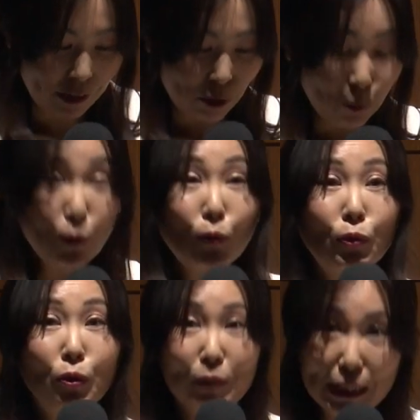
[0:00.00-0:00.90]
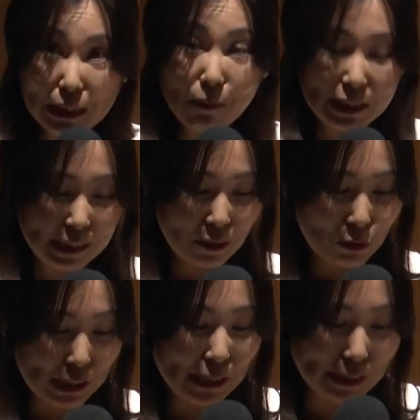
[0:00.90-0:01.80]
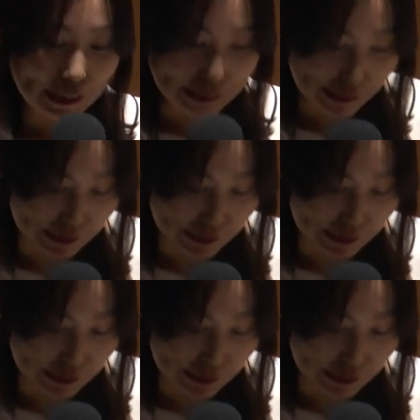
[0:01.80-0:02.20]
thank you very much for your attendance.